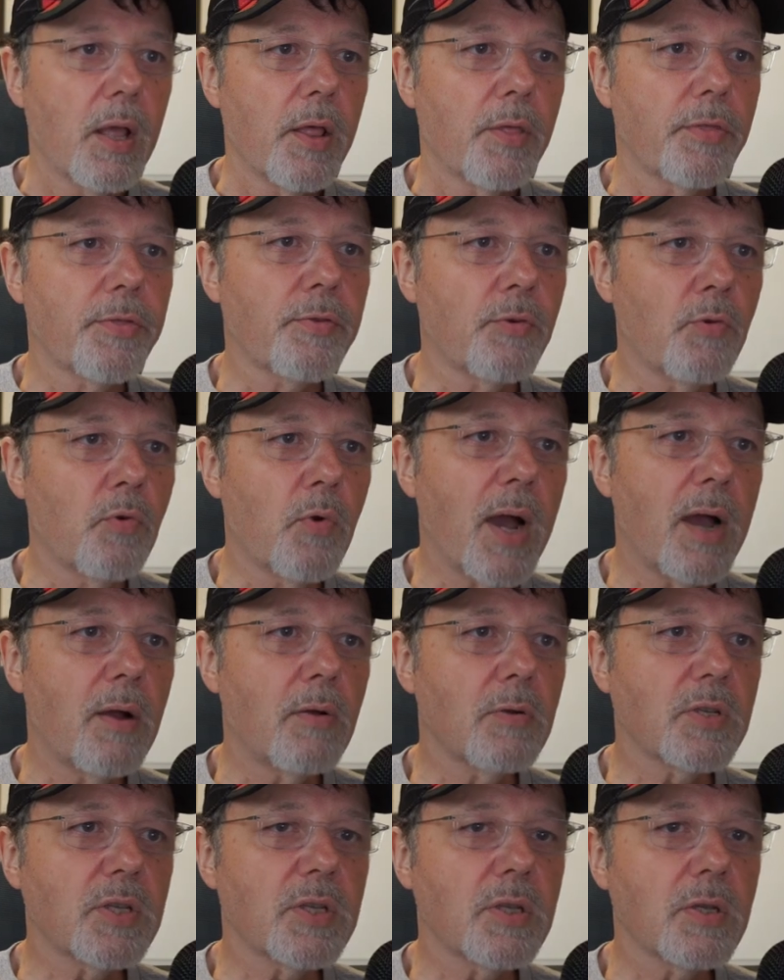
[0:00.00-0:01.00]

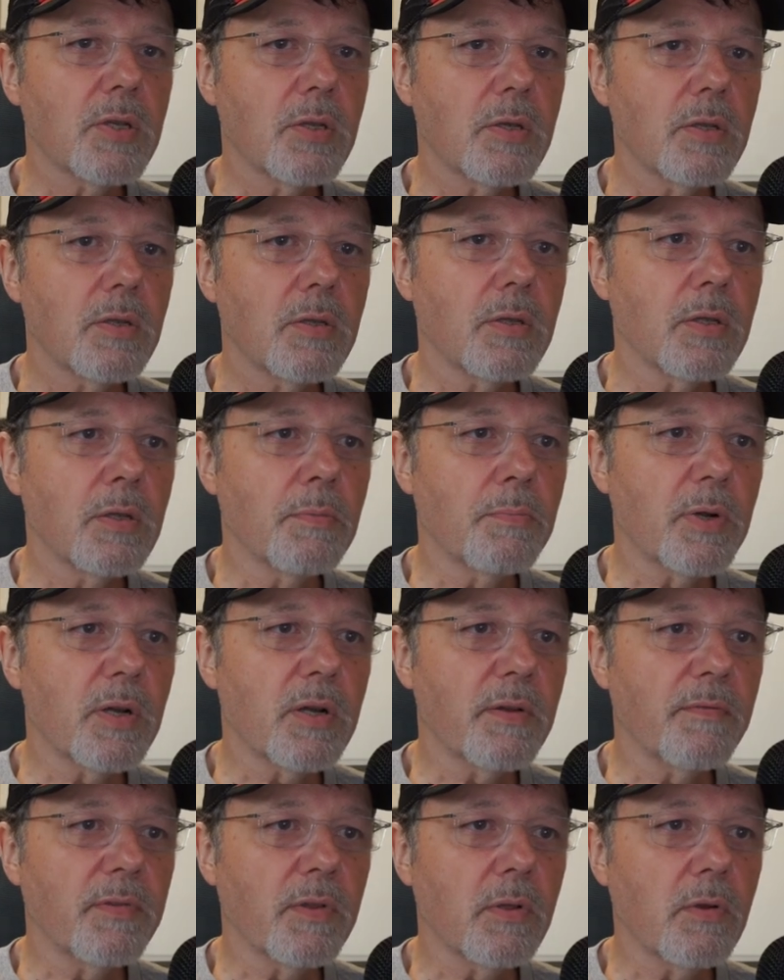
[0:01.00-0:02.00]
Throughout the
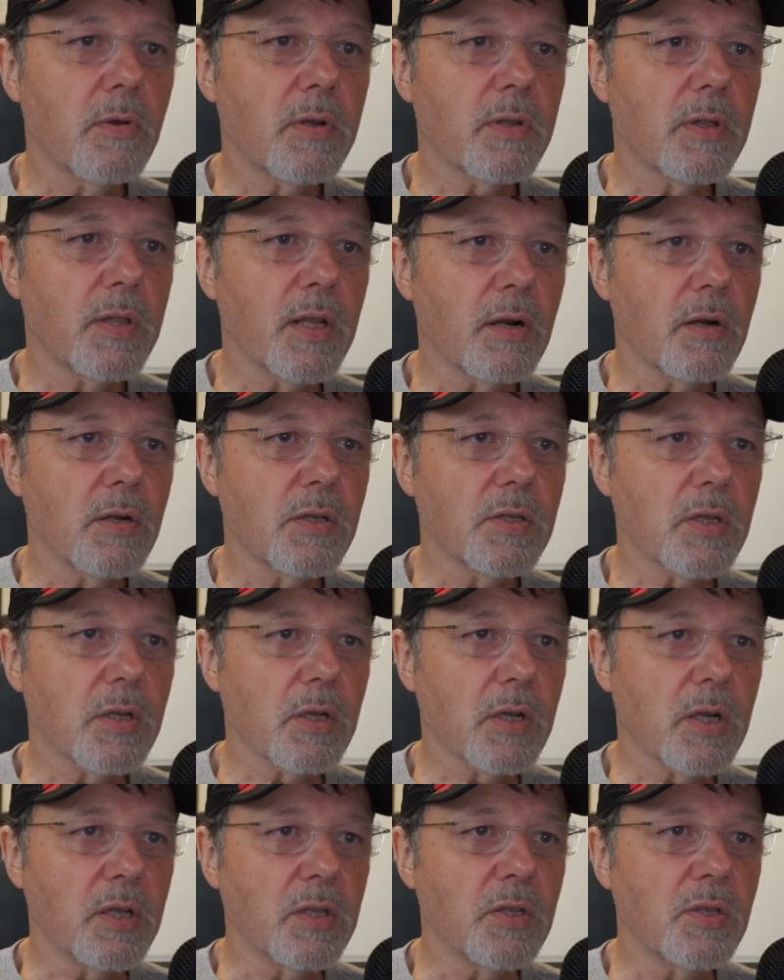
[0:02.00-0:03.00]
book of Luke, there is
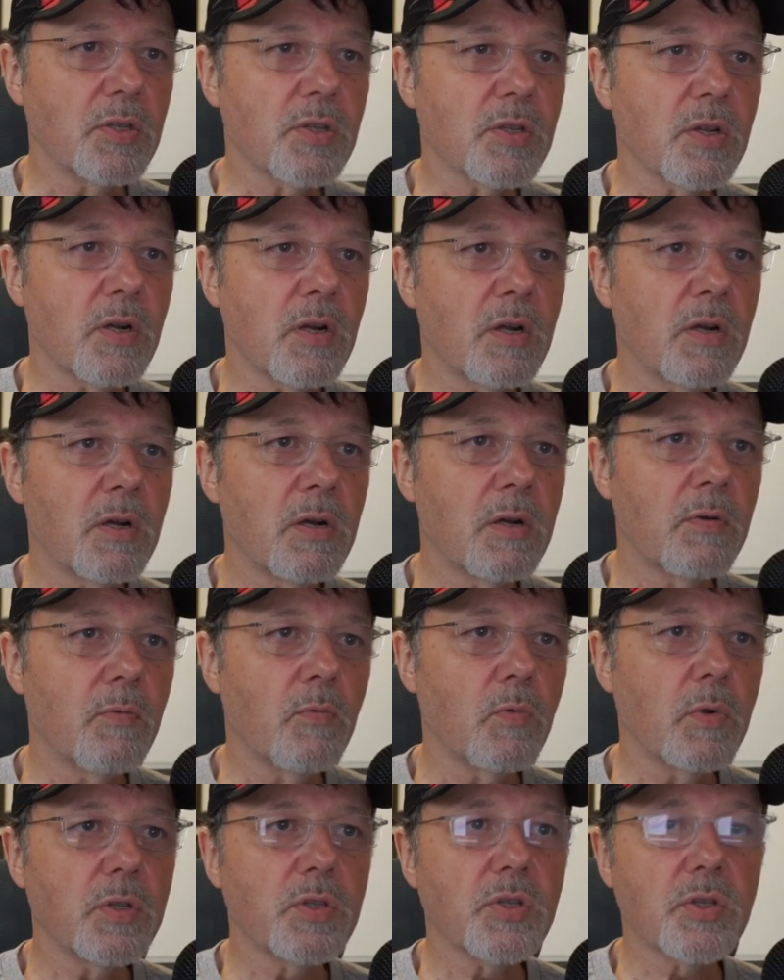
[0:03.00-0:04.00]
a concern
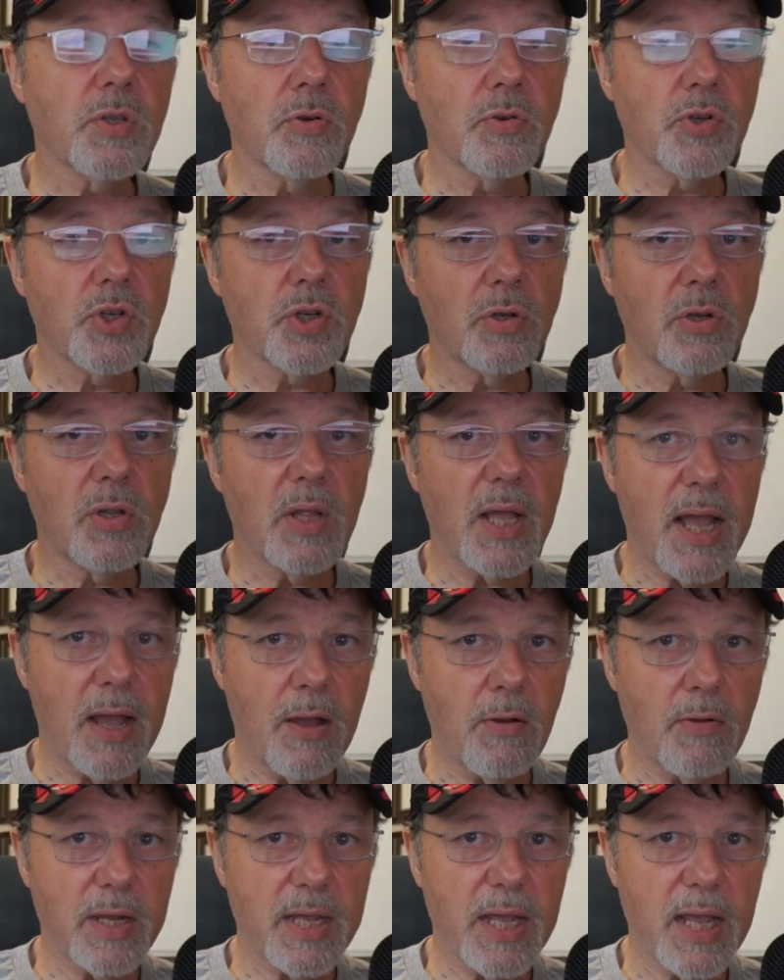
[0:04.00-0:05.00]
with social
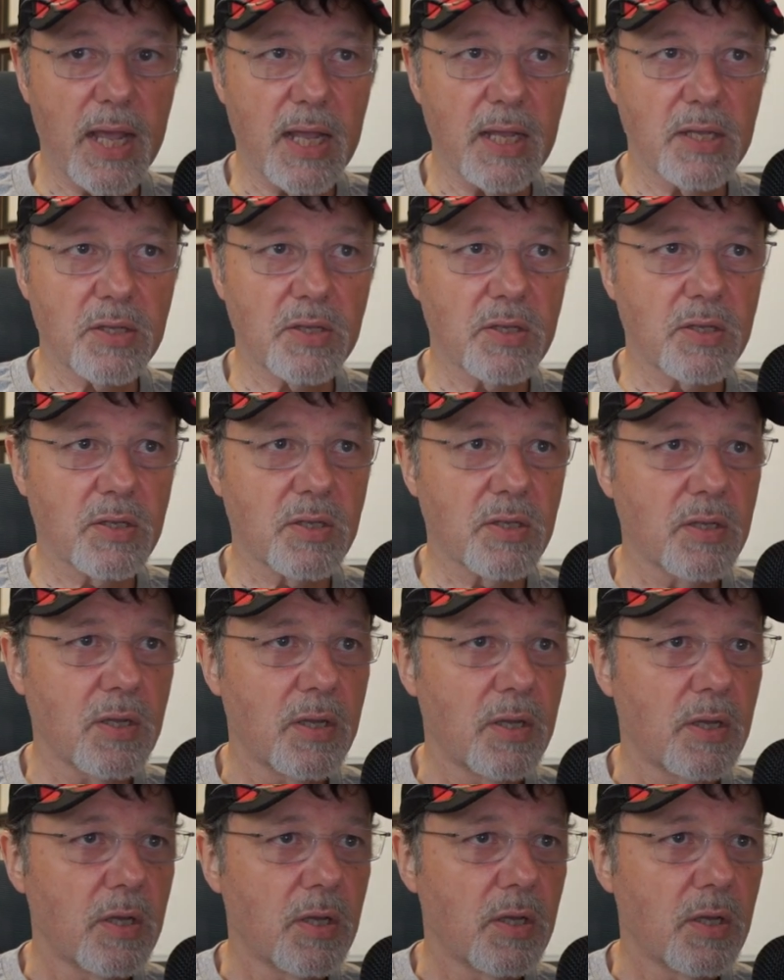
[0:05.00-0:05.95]
outcasts.